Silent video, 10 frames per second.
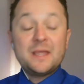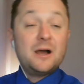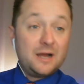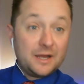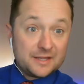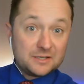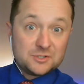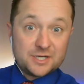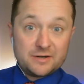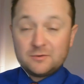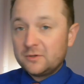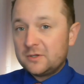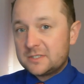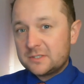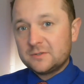And then you sharing all
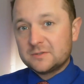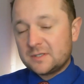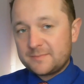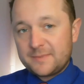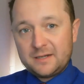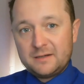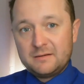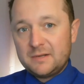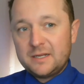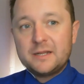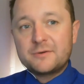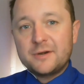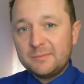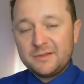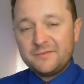those tools has been
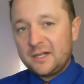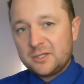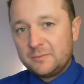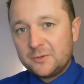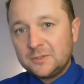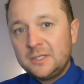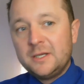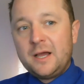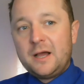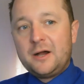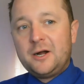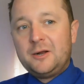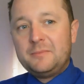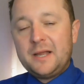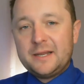incredibly valuable
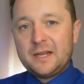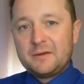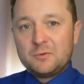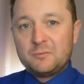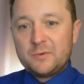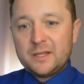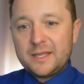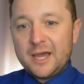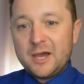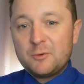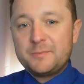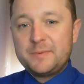and will really help